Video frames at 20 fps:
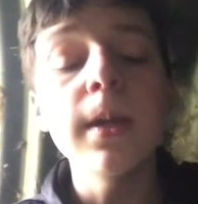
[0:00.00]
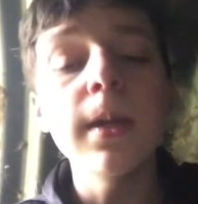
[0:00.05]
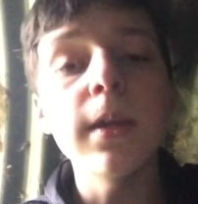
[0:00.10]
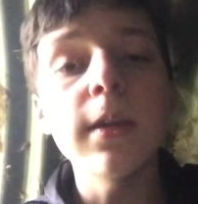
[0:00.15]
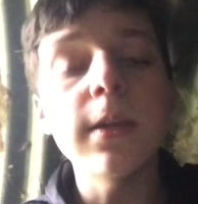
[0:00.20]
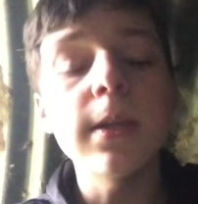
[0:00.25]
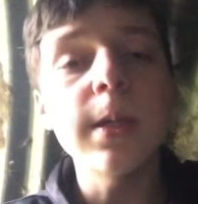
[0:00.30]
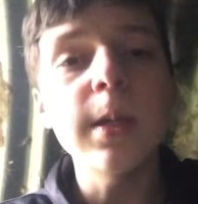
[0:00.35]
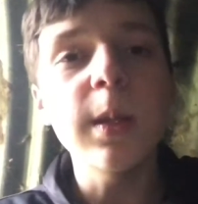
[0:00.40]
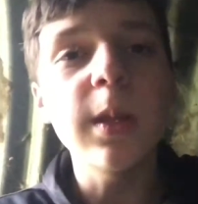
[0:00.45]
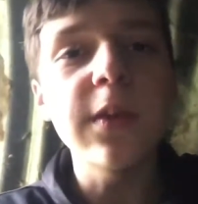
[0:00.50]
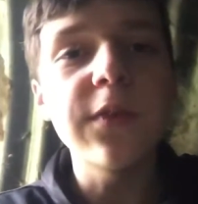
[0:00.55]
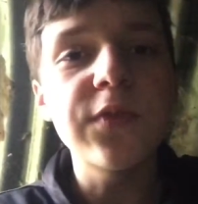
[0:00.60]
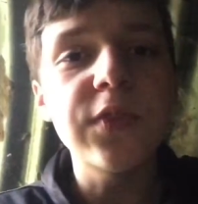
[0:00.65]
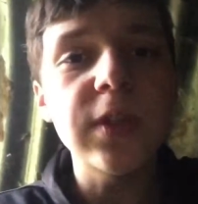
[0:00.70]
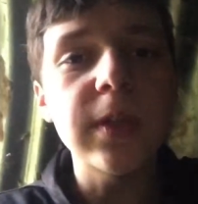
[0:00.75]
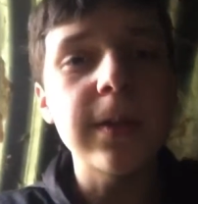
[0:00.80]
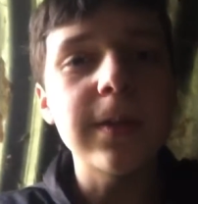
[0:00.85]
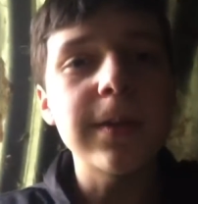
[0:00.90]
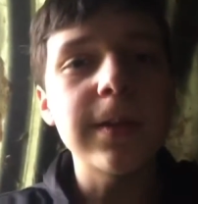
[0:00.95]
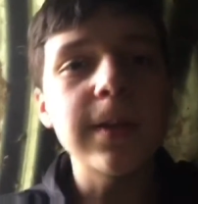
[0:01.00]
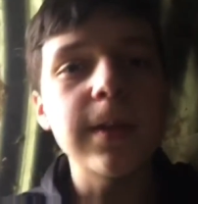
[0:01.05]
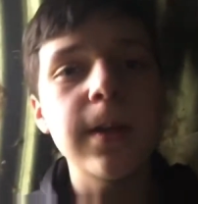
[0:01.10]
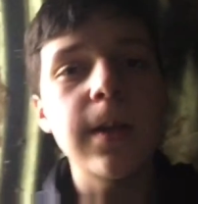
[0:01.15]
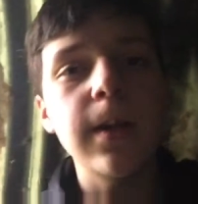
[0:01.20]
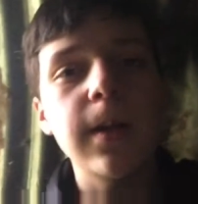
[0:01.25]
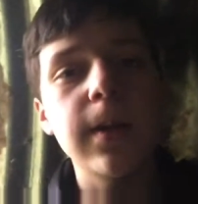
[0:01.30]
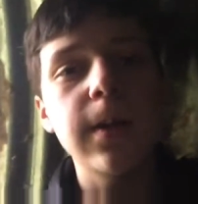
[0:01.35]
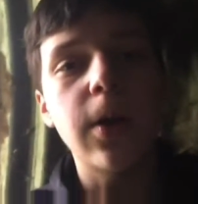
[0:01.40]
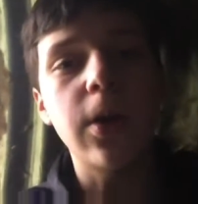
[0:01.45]
he lives in the
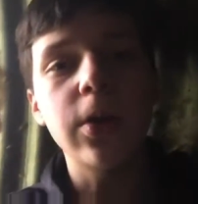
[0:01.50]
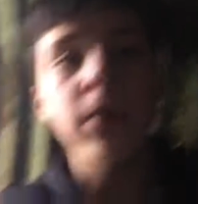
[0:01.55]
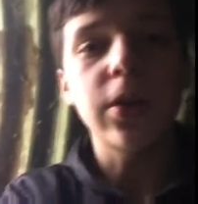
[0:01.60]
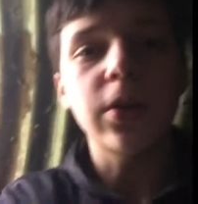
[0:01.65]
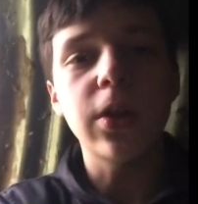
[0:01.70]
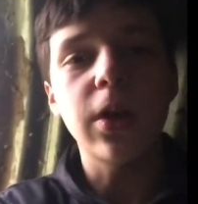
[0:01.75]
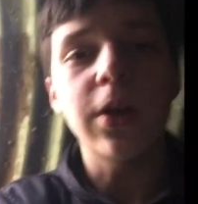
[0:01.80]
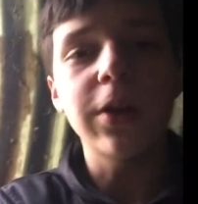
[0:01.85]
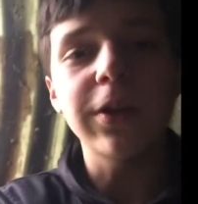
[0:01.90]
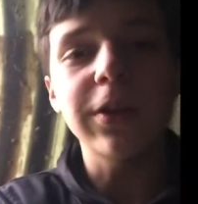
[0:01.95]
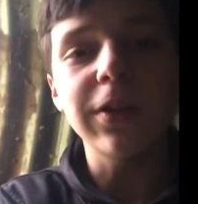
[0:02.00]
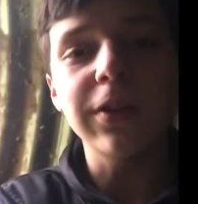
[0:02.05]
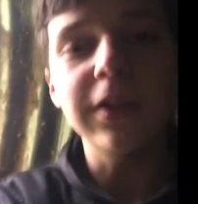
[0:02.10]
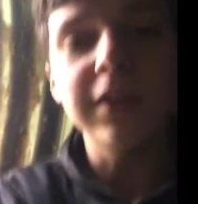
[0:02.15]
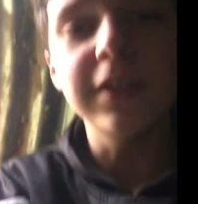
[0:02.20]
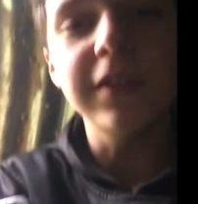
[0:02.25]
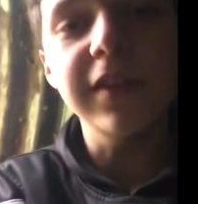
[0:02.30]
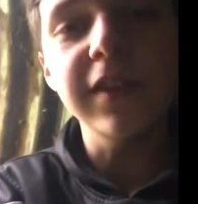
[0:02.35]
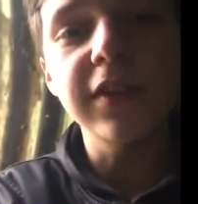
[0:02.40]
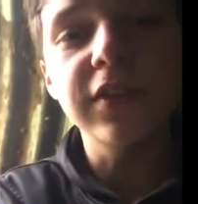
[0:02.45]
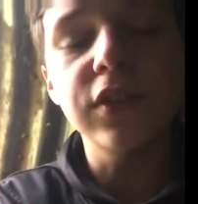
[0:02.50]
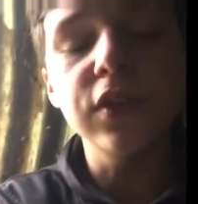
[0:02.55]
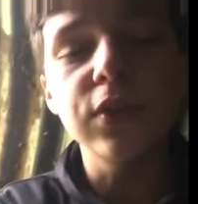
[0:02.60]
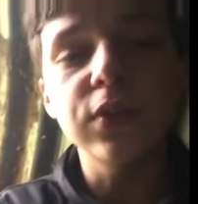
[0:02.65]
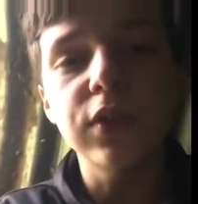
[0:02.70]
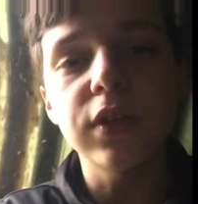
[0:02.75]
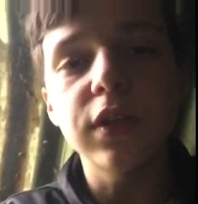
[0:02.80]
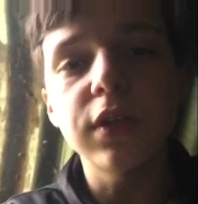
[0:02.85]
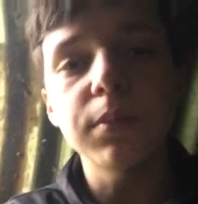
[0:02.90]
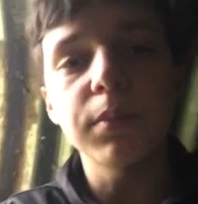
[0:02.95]
on a Lazy
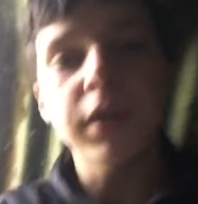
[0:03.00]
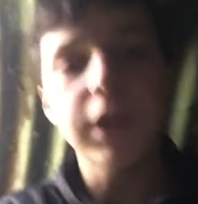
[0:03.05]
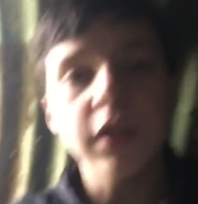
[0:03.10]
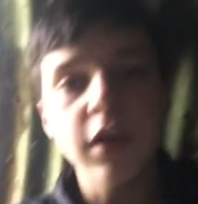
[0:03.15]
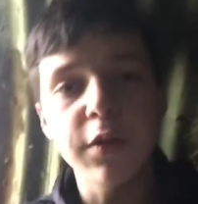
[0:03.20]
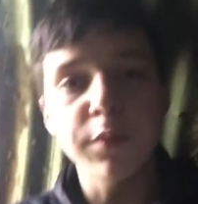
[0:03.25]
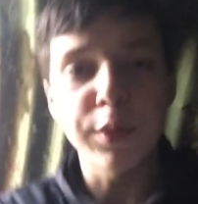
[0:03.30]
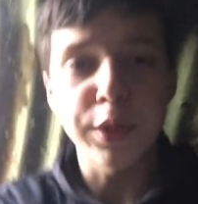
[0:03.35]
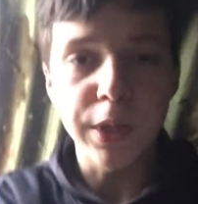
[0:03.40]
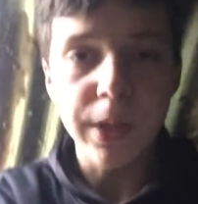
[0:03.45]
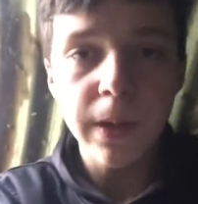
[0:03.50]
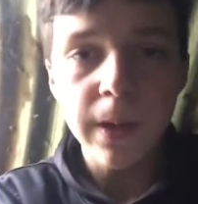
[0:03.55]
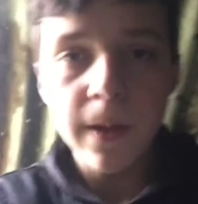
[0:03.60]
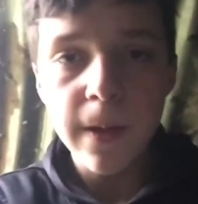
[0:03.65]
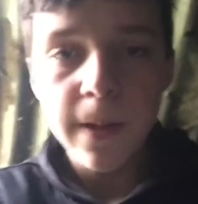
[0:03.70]
Susan in my cupboard.